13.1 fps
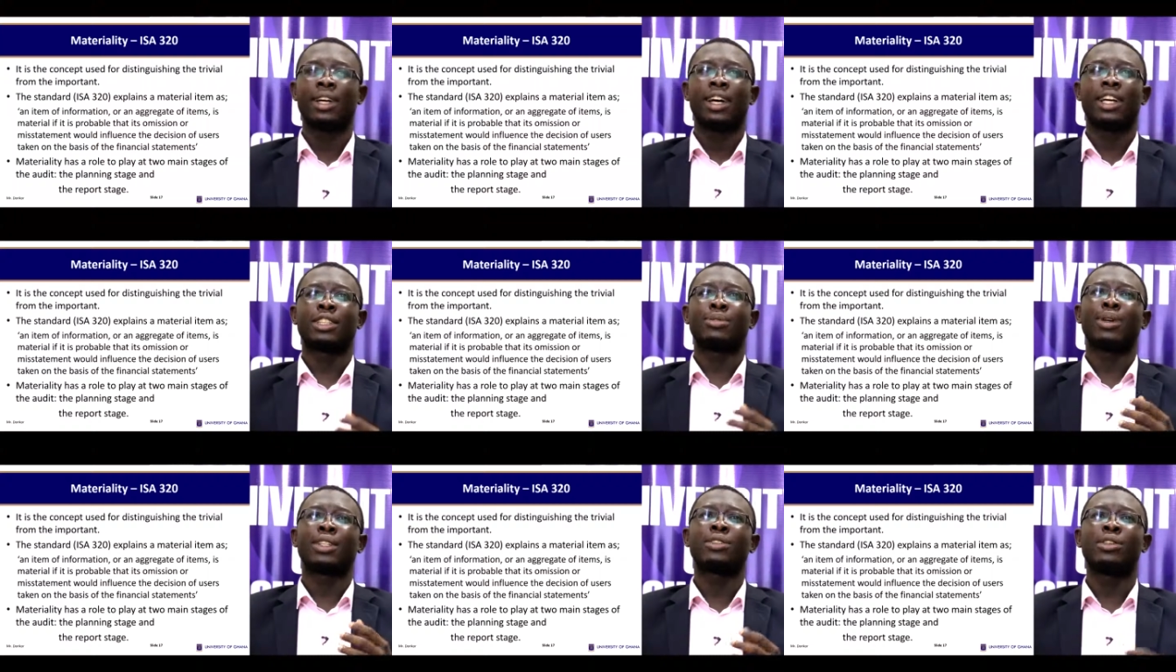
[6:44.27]
as
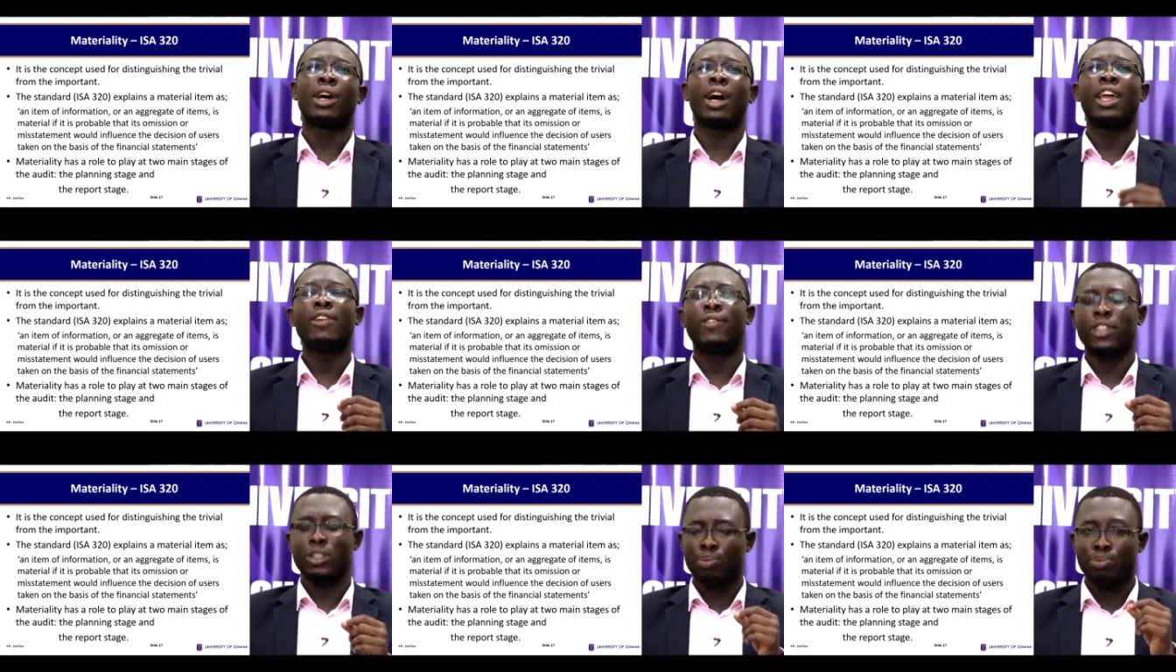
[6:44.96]
material if
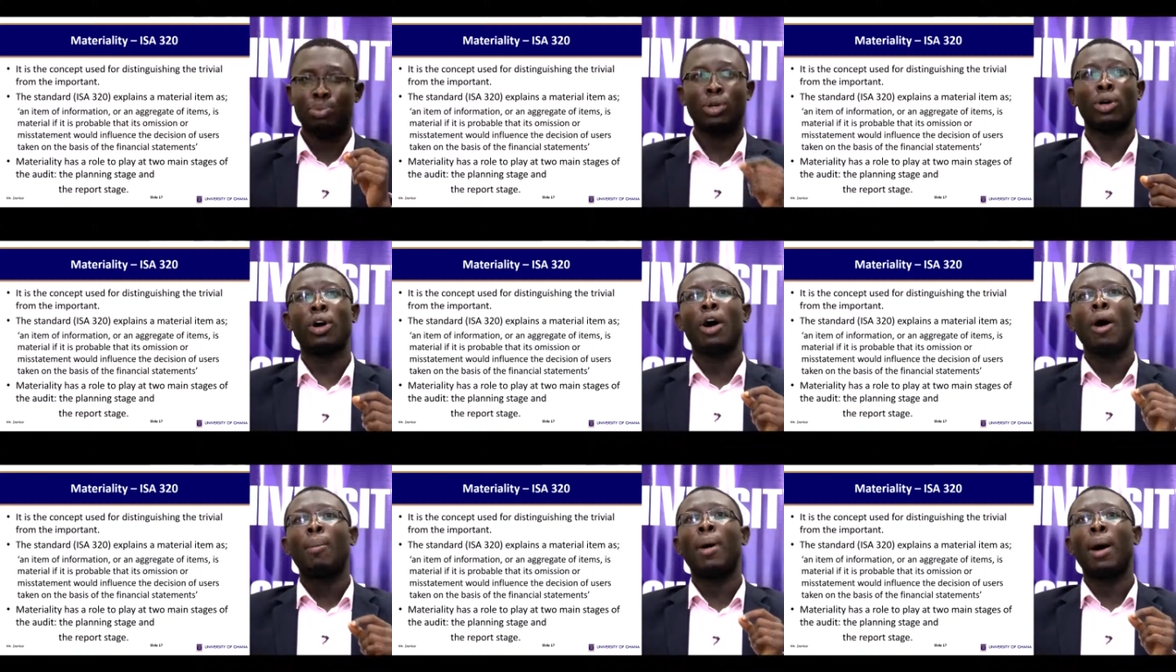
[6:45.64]
it's
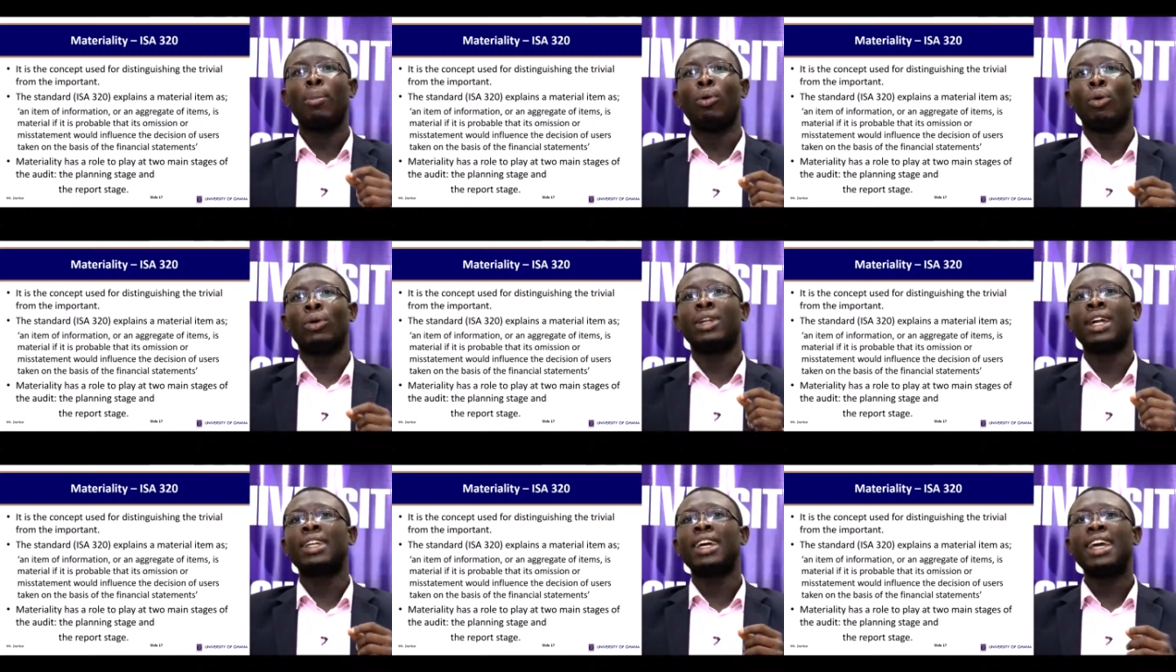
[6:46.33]
probable
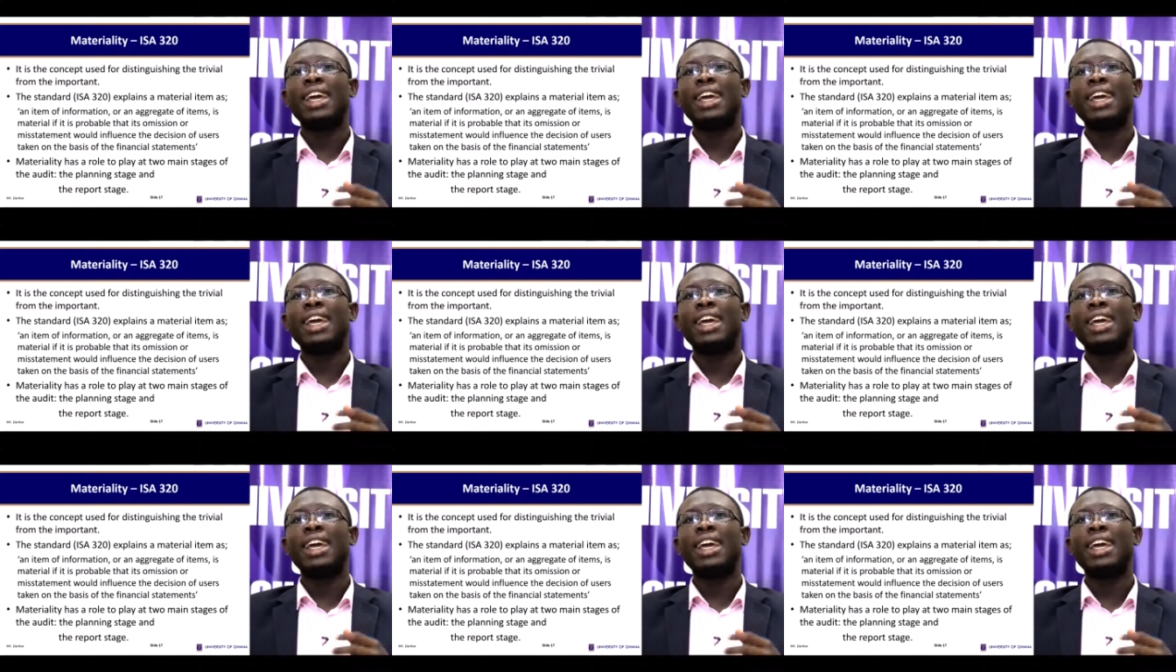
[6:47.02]
that